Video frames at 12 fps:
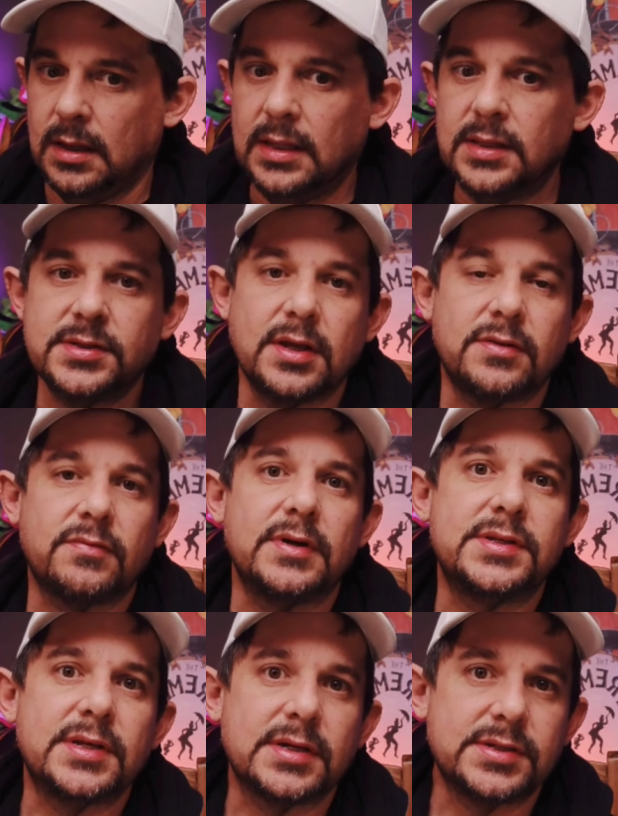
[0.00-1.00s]

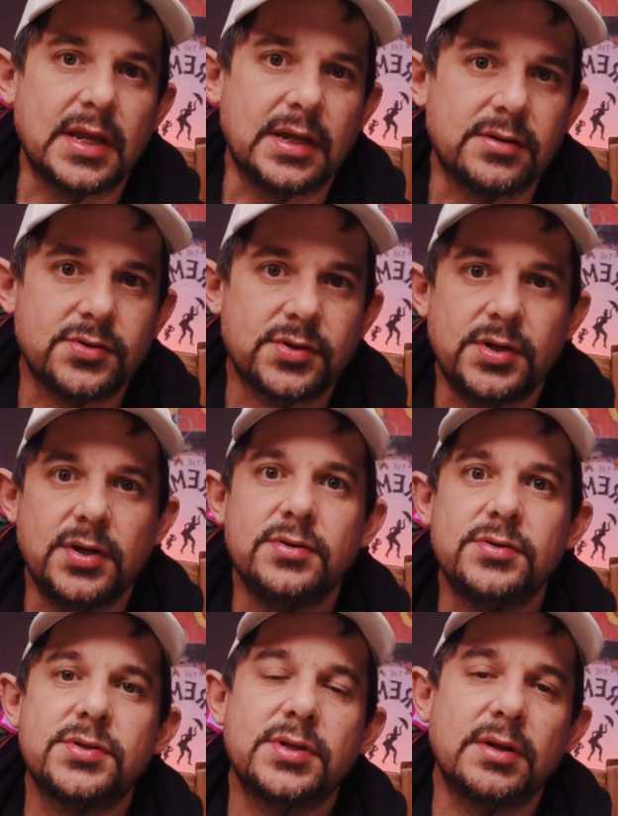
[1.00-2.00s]
Insta360
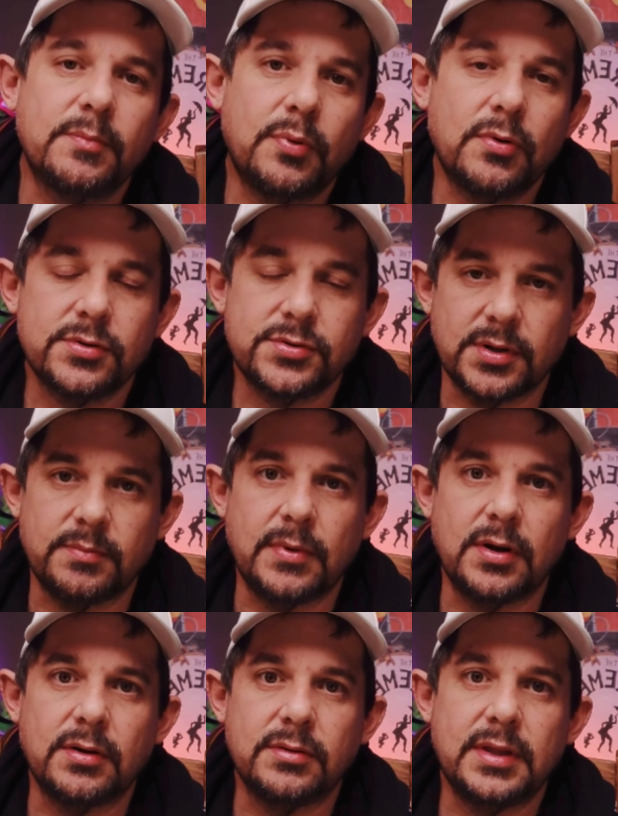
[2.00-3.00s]
introduced portrait
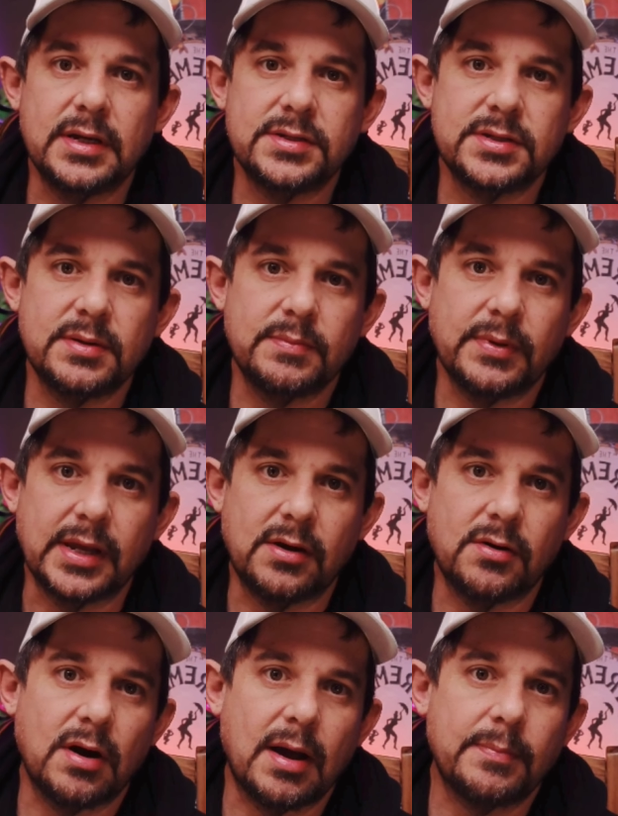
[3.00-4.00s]
mode, they simply
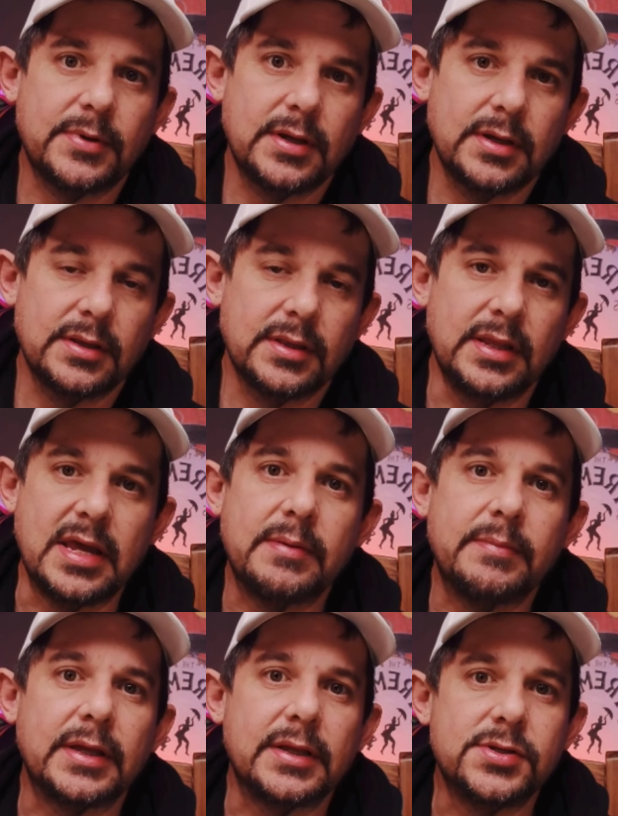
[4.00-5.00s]
cropped the
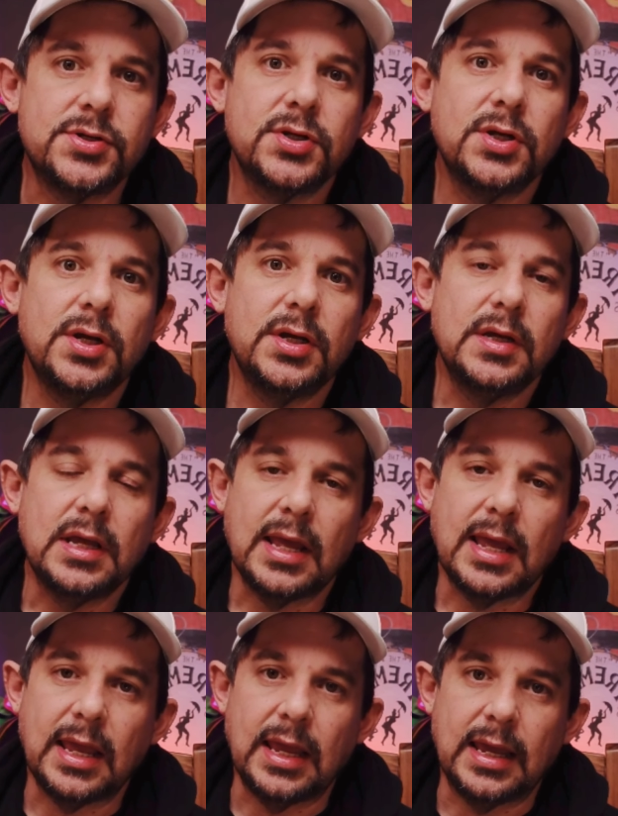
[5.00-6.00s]
image,
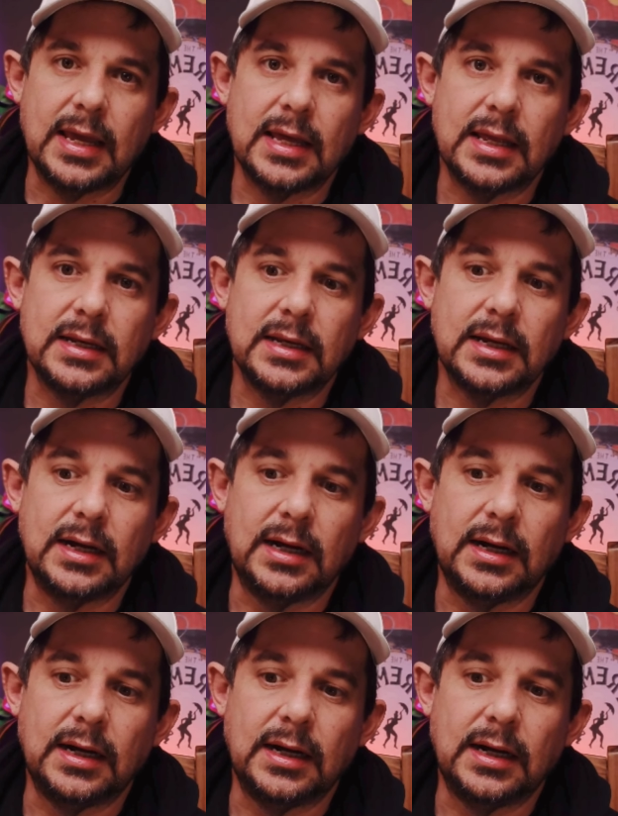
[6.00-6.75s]
and